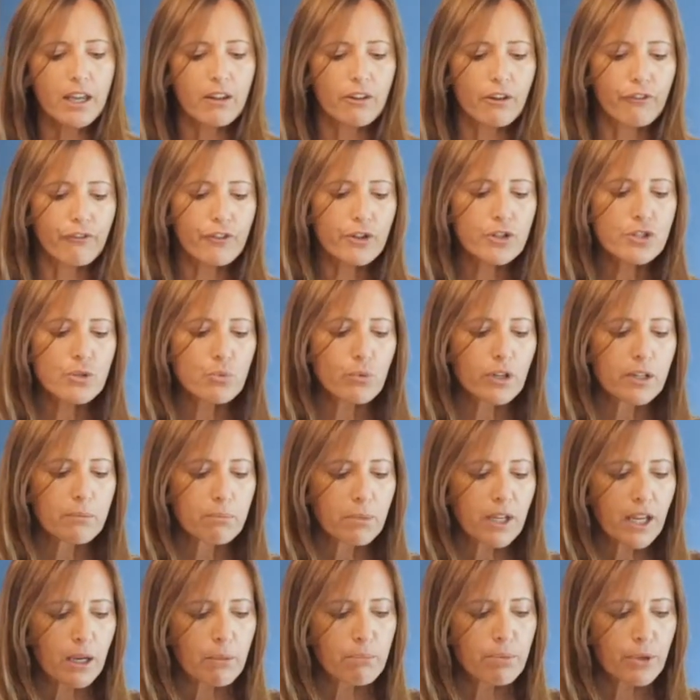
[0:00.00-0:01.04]
The first one
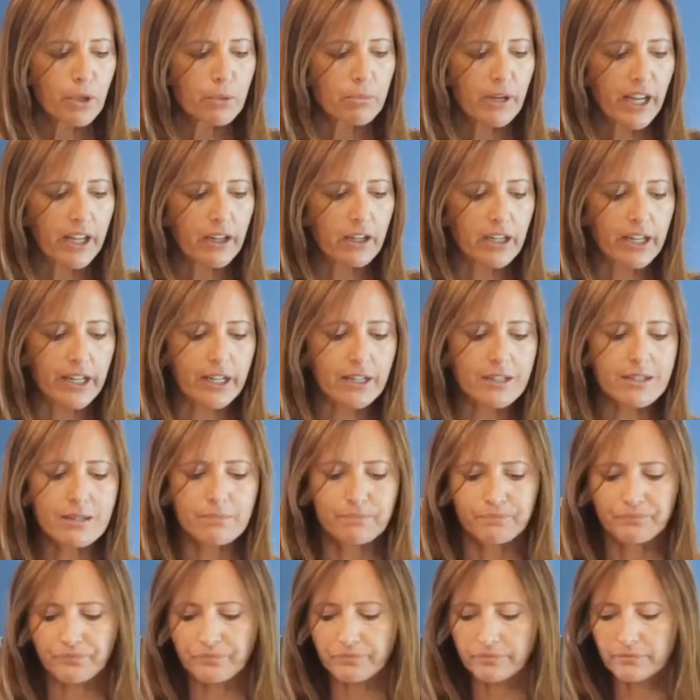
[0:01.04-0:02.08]
being
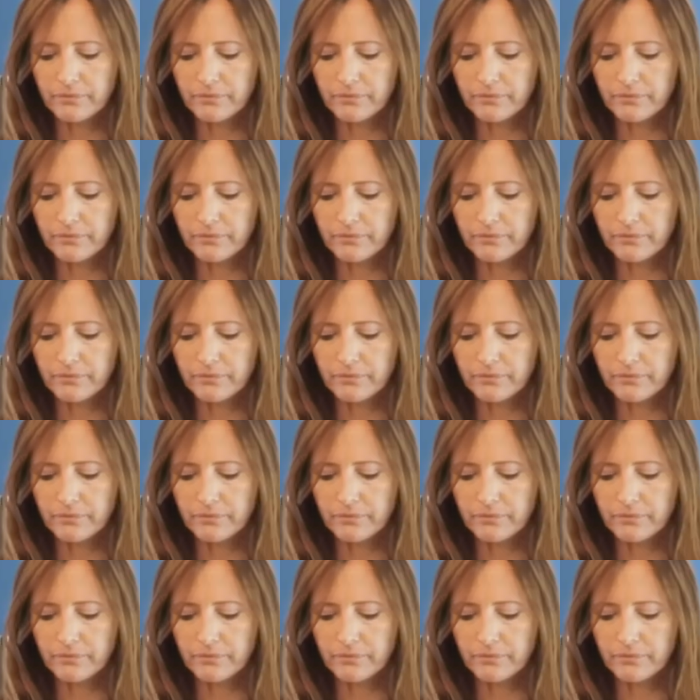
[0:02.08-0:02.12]
probiotics.